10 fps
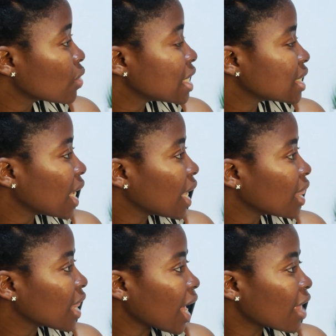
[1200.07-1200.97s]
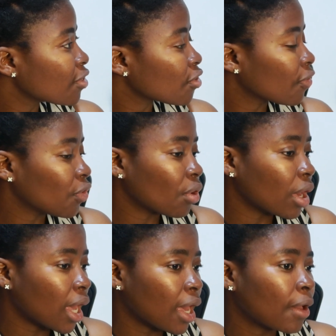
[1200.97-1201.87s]
retain the ends of your
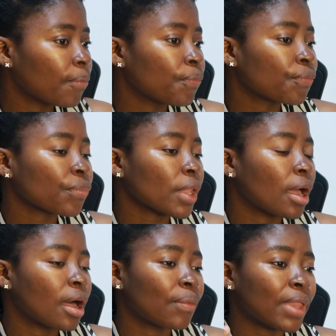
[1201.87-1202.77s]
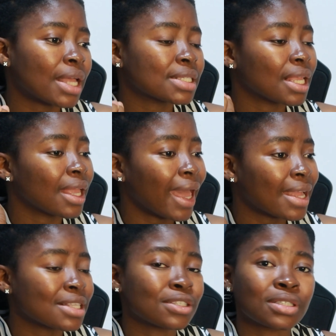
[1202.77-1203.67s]
hair um, that's the
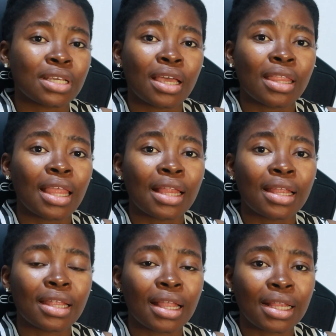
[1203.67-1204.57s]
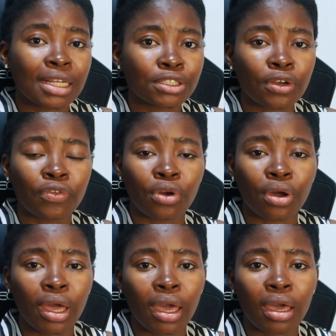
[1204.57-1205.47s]
ends the, the length of your
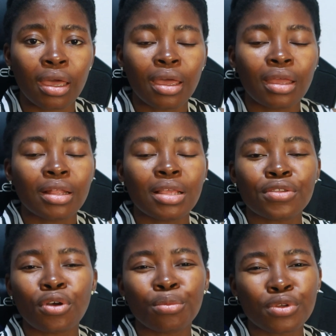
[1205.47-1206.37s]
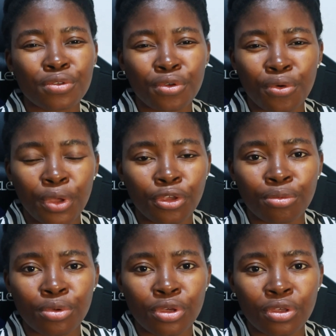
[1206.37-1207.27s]
hair there's almost no way
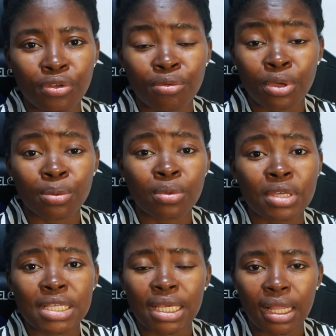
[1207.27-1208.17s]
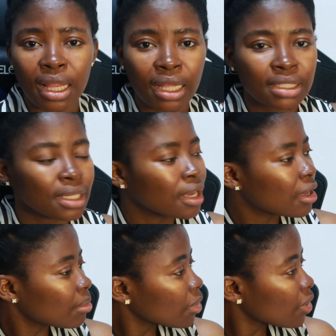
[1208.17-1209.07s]
you'll be you be able to see length
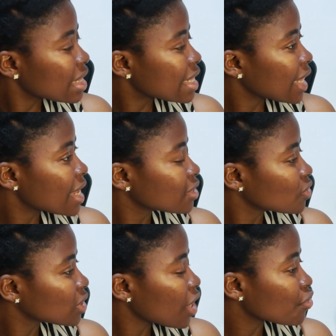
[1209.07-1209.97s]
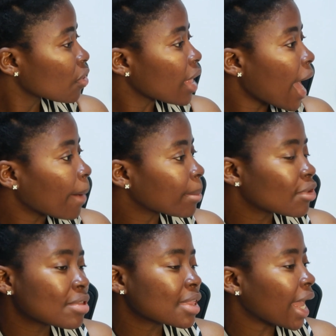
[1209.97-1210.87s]
because length retention
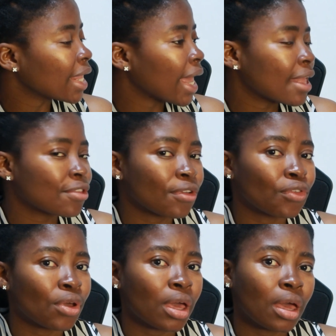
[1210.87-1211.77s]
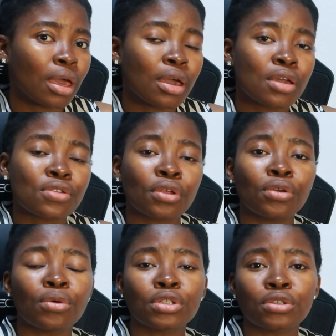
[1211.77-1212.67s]
happens at the ends of your hair so
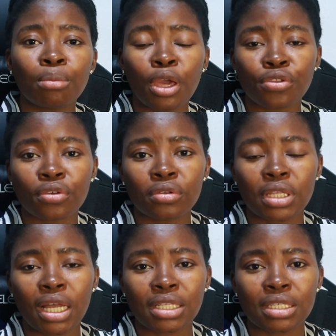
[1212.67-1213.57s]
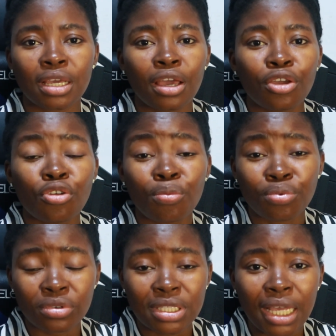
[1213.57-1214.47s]
you want to make sure that you're
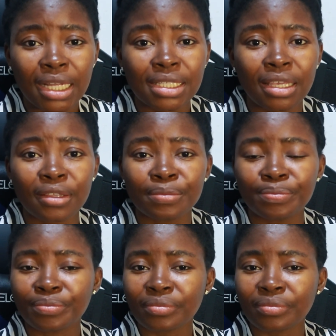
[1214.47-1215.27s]
protecting